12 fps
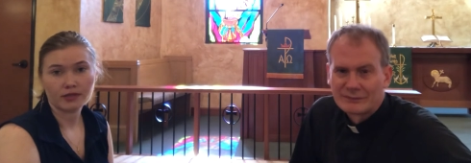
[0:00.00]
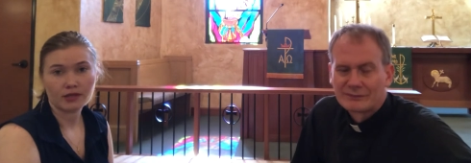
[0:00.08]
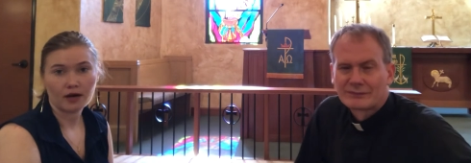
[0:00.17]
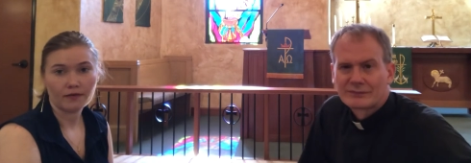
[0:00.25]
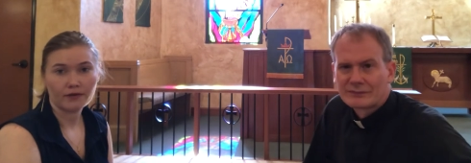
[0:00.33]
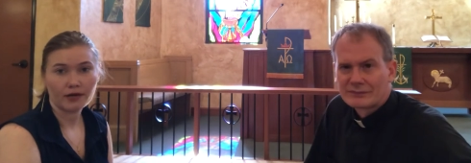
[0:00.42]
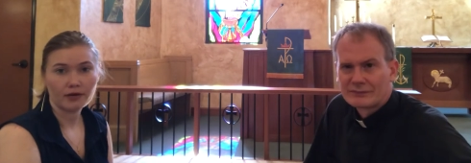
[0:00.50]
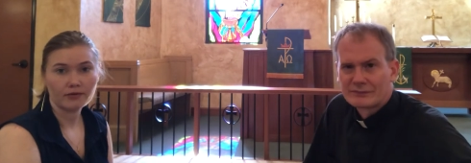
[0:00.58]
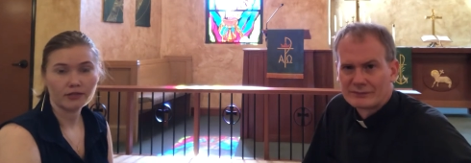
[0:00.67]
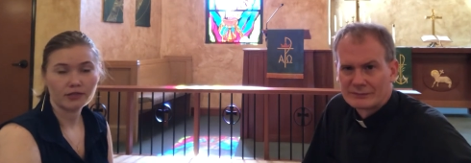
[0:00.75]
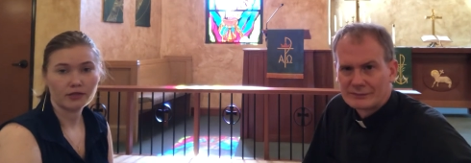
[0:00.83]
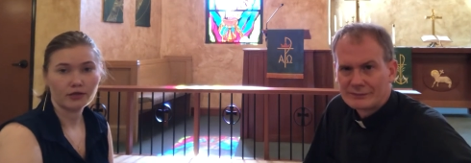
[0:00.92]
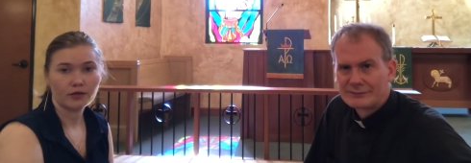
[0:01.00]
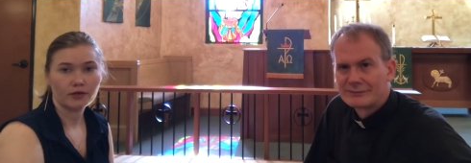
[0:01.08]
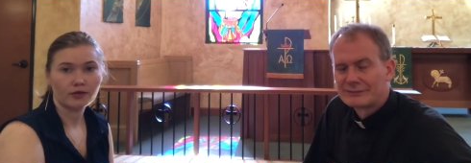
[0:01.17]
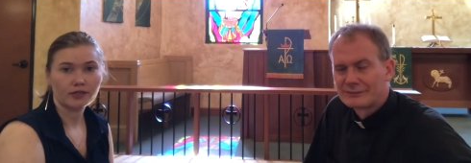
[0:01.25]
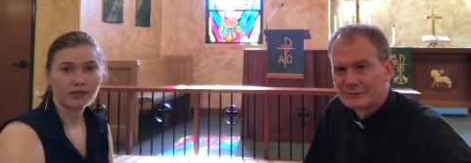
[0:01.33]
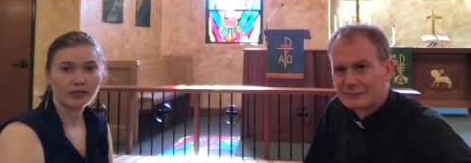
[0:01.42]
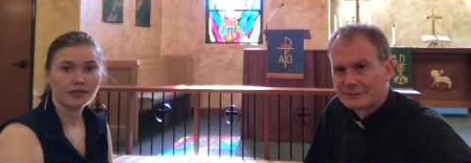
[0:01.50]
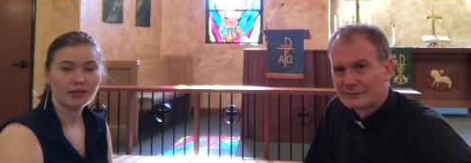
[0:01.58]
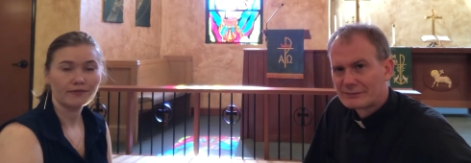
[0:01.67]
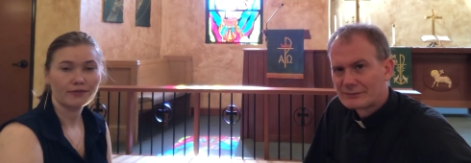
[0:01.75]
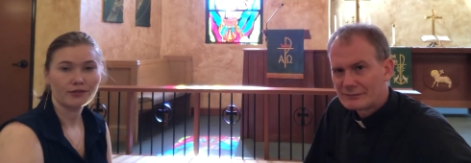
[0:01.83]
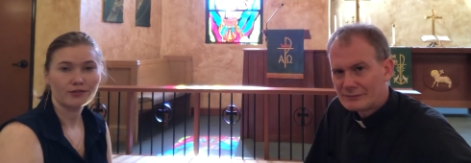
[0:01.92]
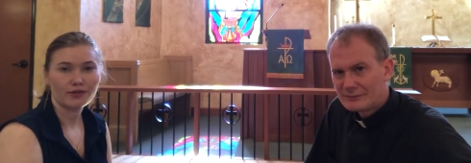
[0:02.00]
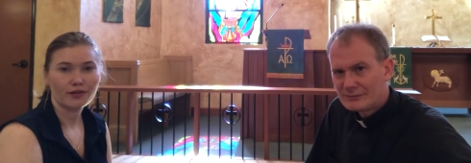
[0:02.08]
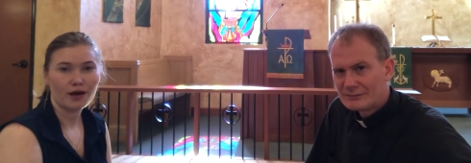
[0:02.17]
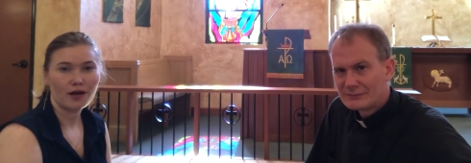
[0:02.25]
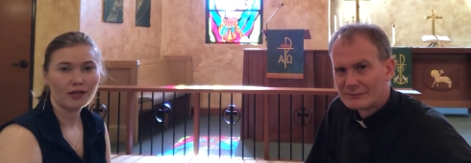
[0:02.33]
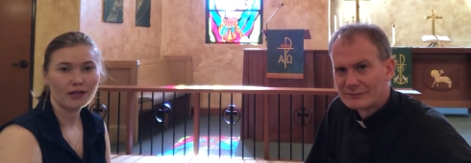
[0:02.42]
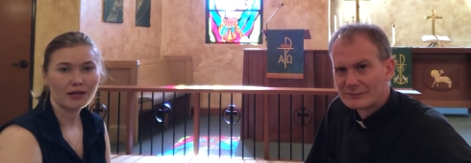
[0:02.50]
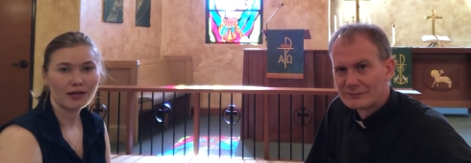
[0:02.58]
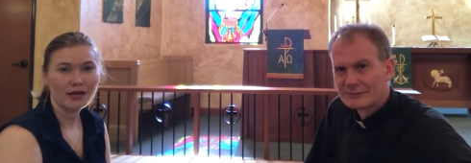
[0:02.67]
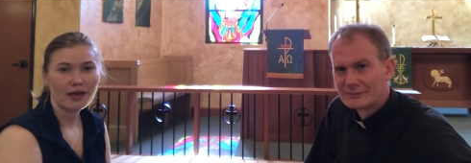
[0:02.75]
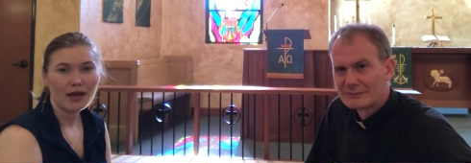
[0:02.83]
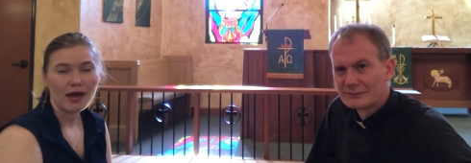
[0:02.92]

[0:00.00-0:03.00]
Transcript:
Speaker 1: Coffee Hour, so stay safe and enjoy the holiday.